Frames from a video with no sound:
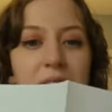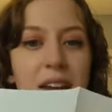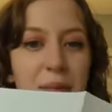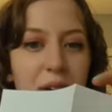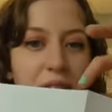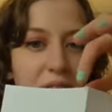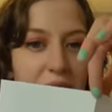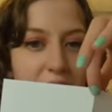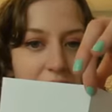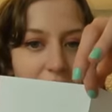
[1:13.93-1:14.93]
and I'm going to
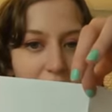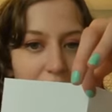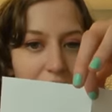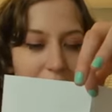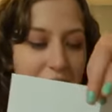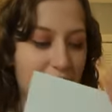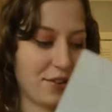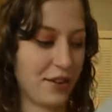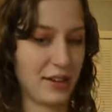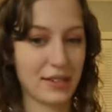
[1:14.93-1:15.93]
cut along that
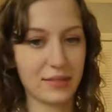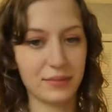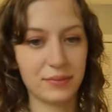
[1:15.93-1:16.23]
crease.